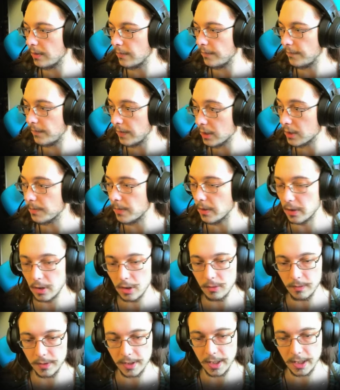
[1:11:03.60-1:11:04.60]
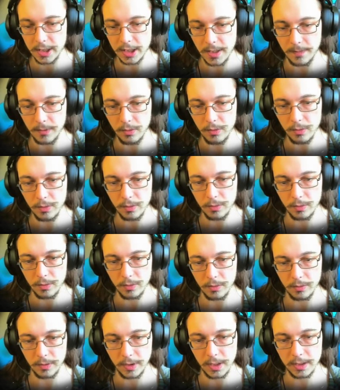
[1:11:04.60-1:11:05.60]
a fish burger with ketchup.
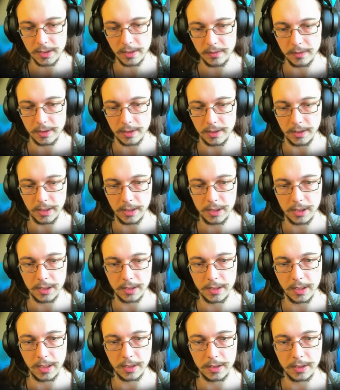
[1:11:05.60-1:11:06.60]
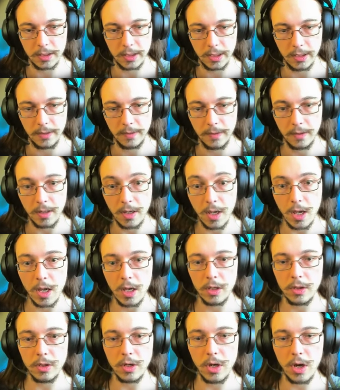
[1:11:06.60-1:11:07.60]
Ooh, that sounds delicious actually.
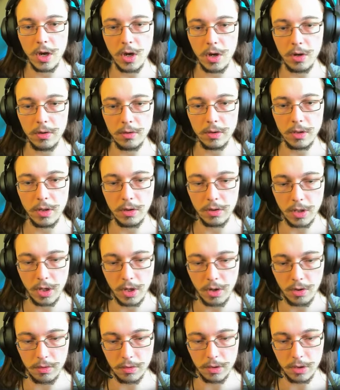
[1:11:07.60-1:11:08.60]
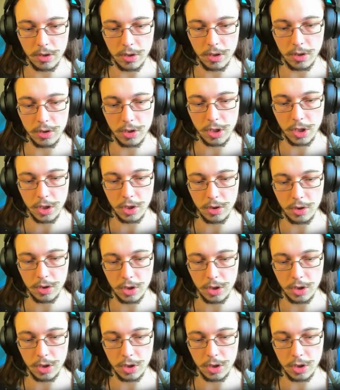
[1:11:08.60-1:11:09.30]
No, no, no, no, no,